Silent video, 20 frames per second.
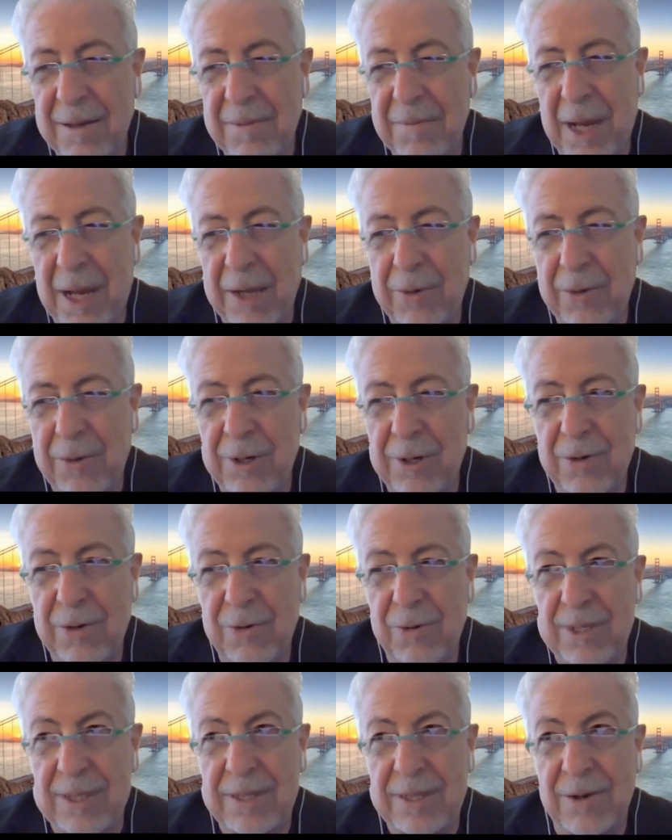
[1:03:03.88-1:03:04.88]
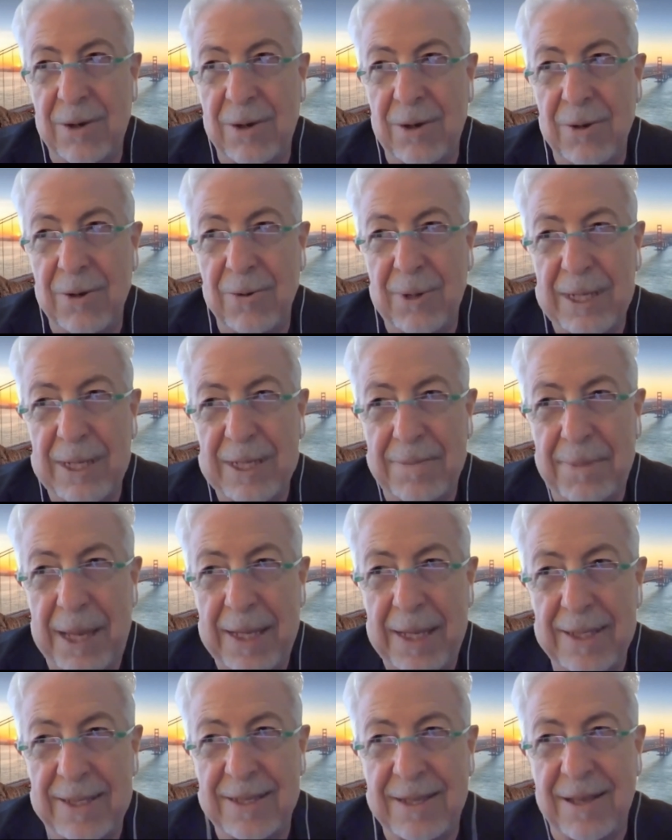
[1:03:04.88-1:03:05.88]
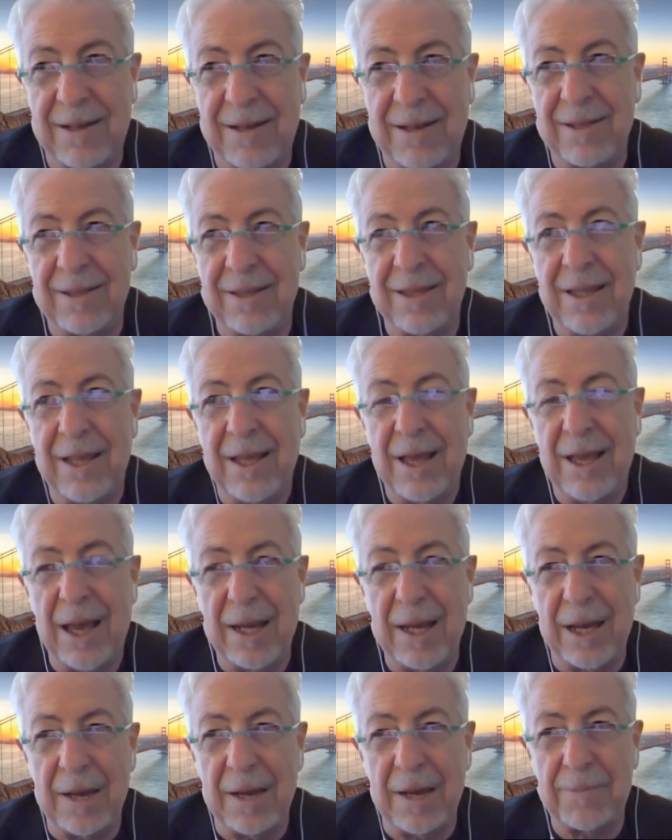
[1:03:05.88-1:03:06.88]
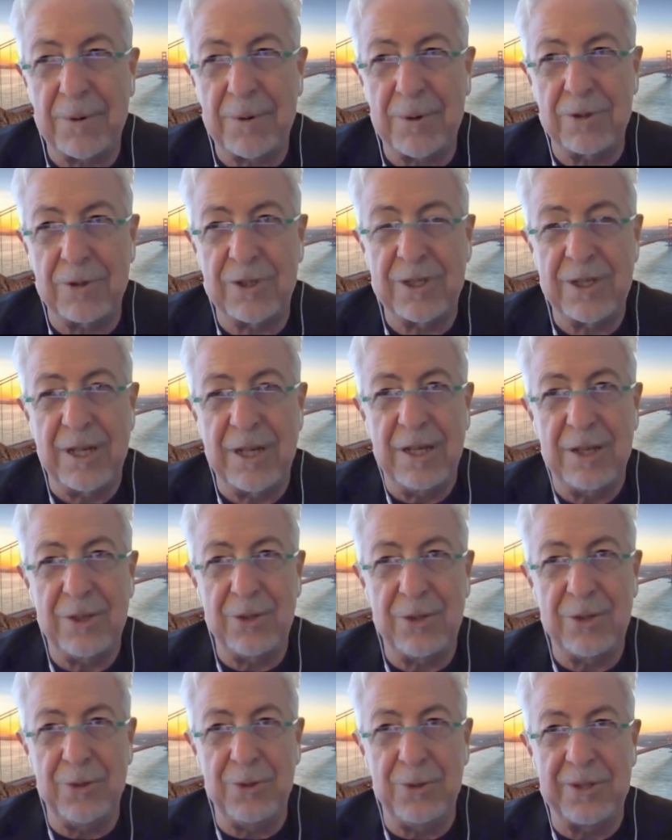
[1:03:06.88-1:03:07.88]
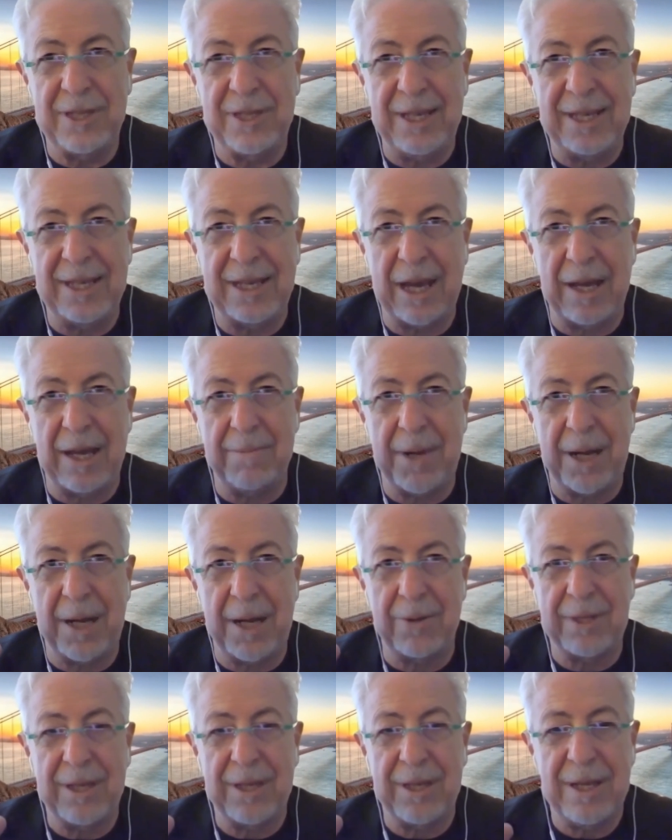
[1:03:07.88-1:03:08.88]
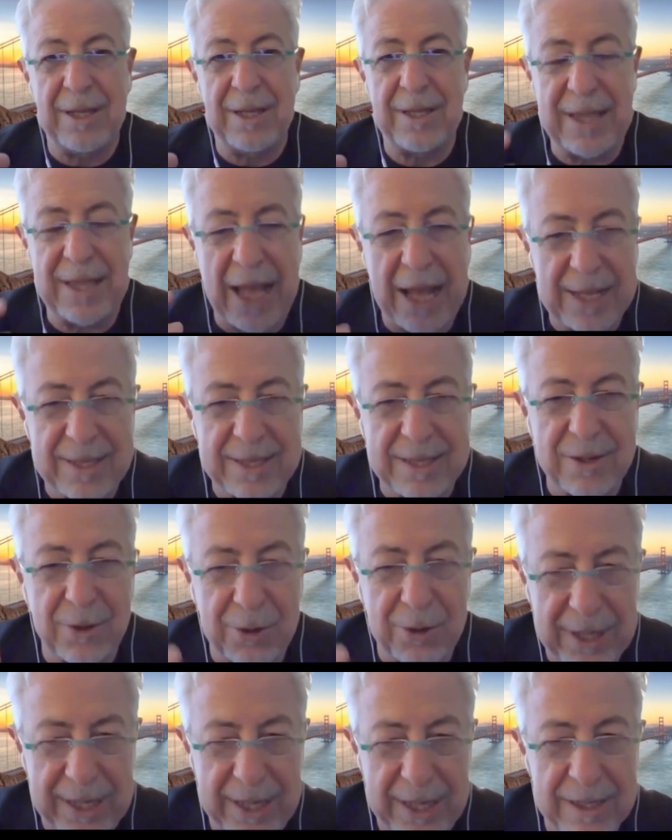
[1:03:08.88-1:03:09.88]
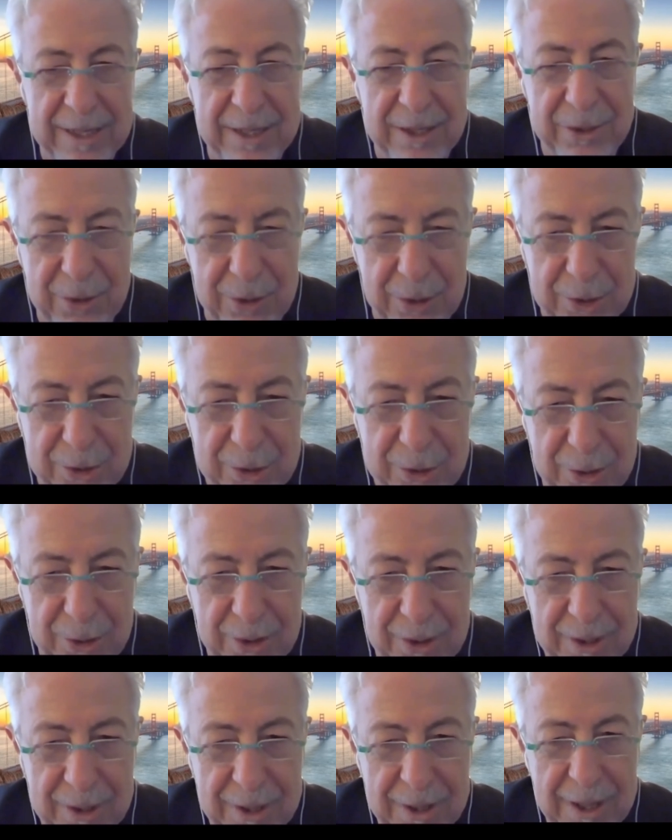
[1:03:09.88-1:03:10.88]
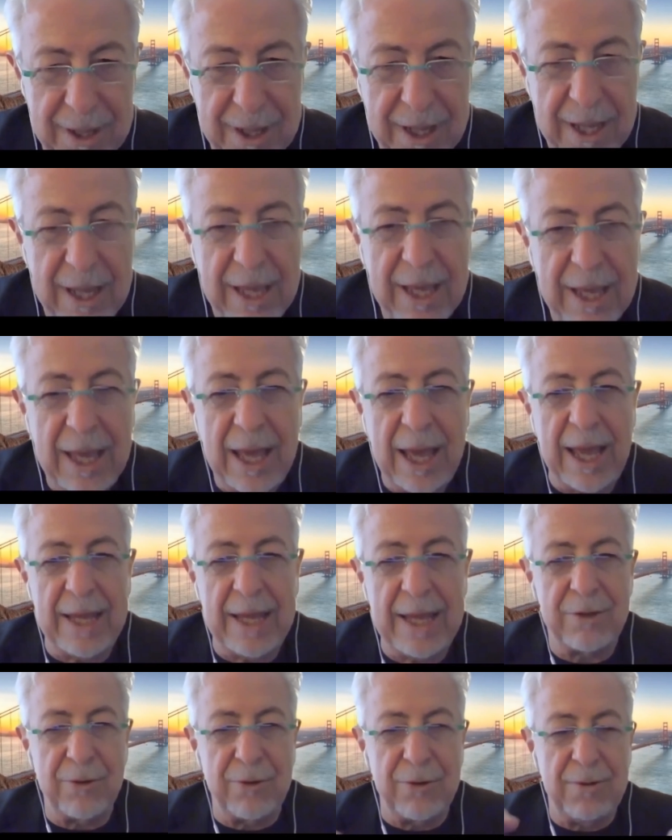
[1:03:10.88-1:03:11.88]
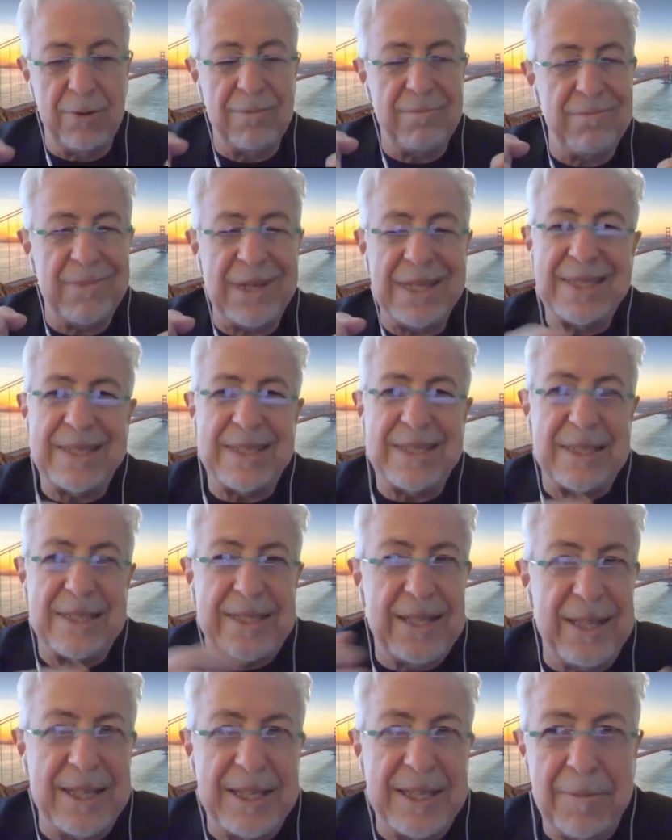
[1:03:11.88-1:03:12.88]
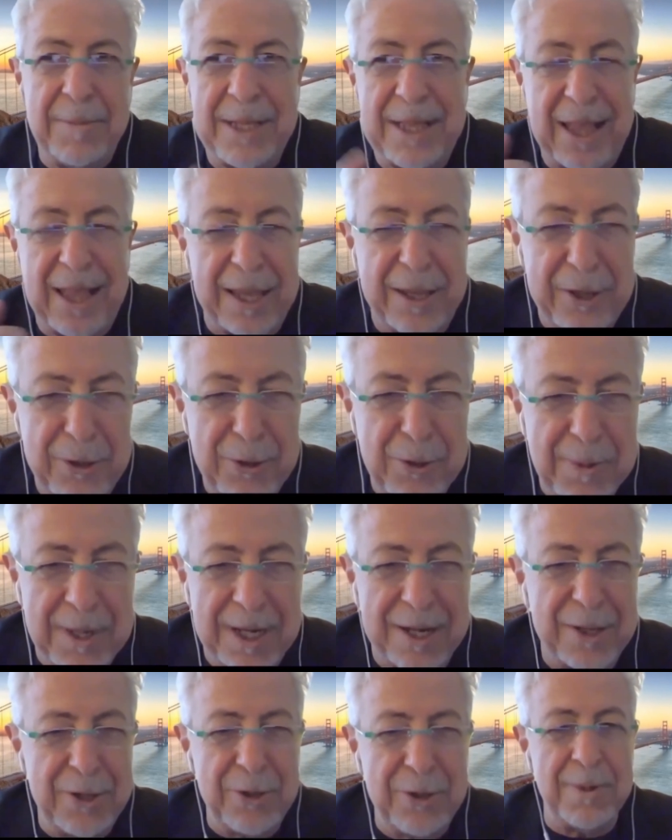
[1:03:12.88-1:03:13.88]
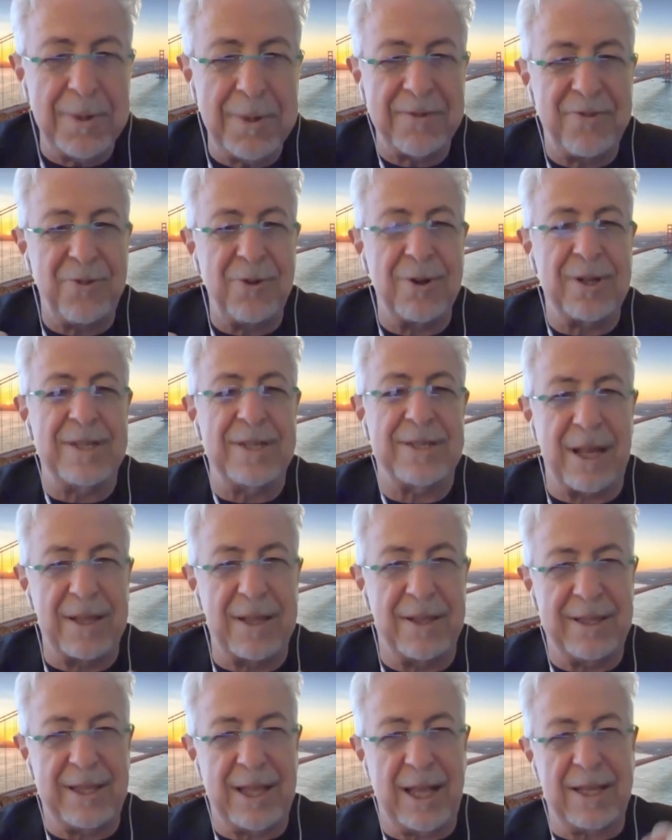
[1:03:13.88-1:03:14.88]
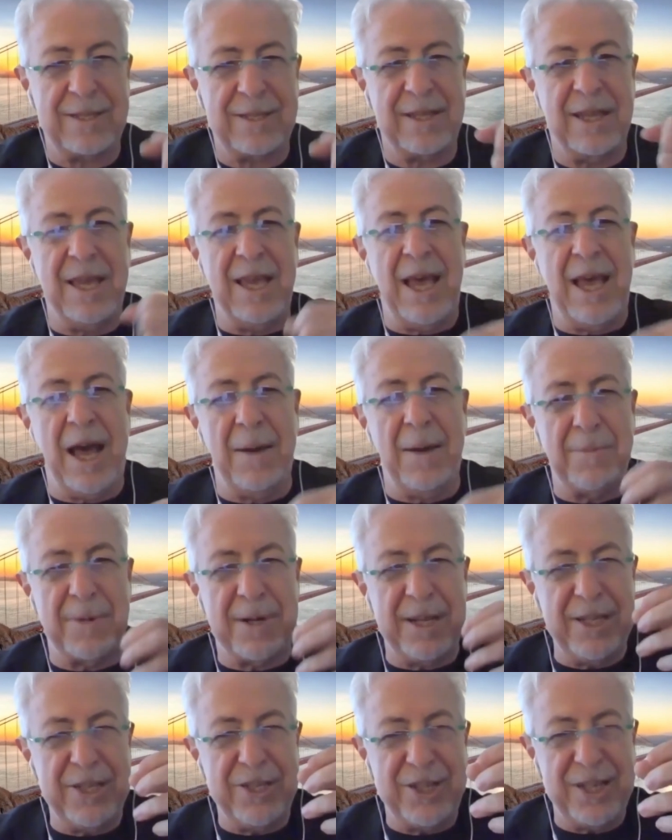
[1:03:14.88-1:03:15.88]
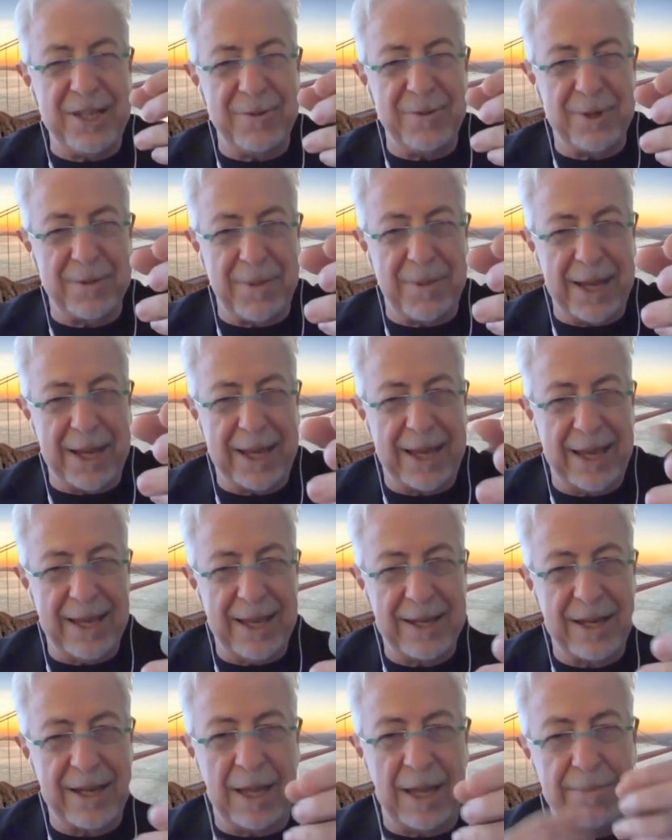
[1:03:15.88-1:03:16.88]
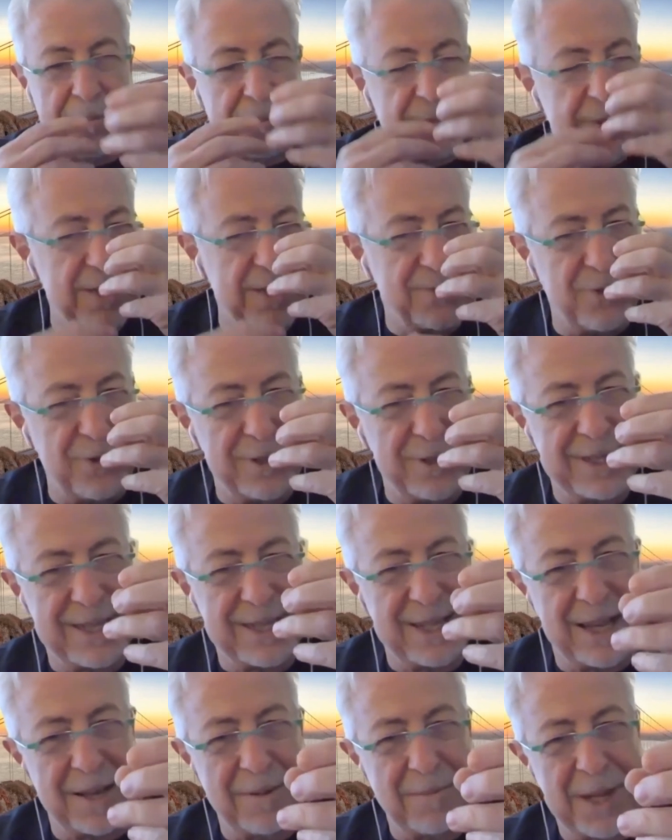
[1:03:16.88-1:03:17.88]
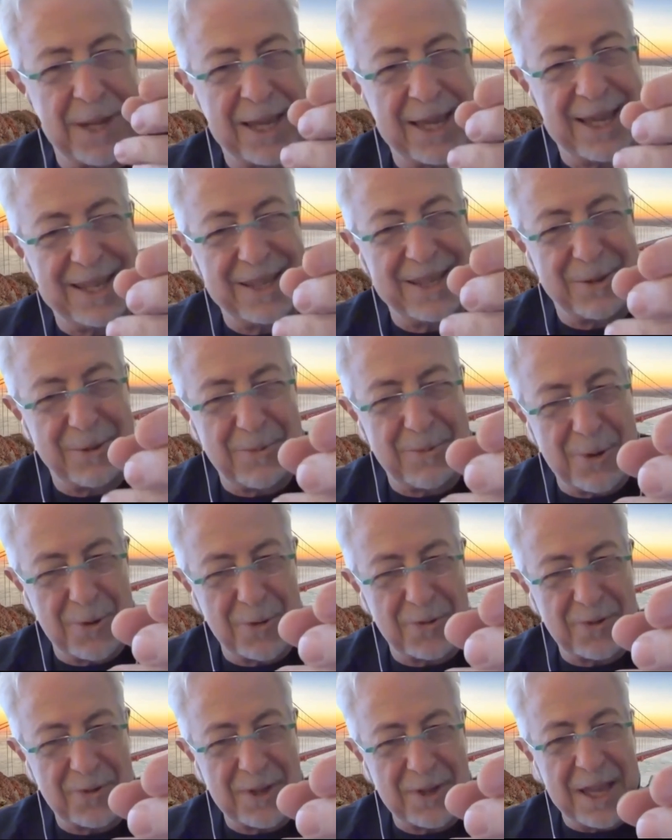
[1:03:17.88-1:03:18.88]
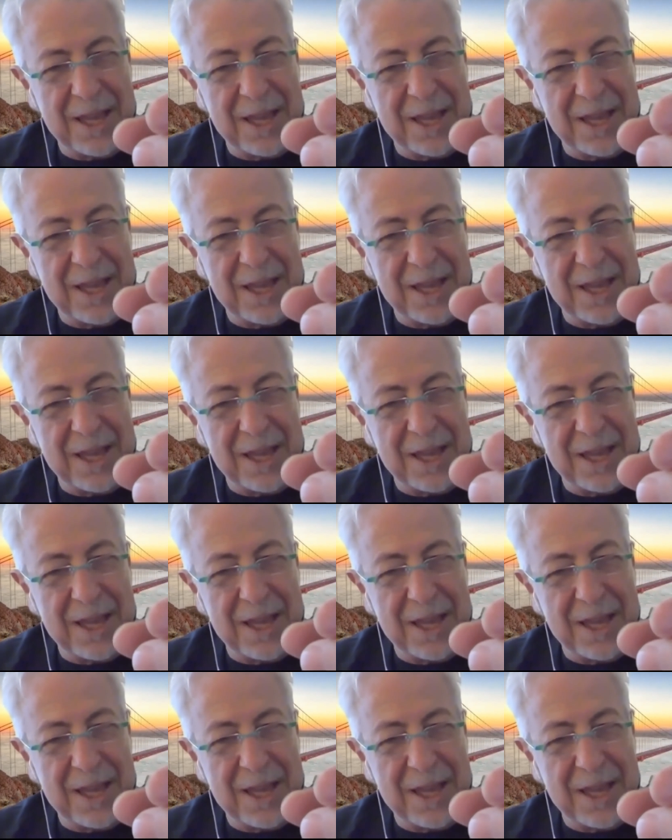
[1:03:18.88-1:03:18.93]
my work was always based on an approach to think about task-oriented control. And it's a little bit like human focus on the task. I'm reaching with my hand. I'm just focusing on my hand to move,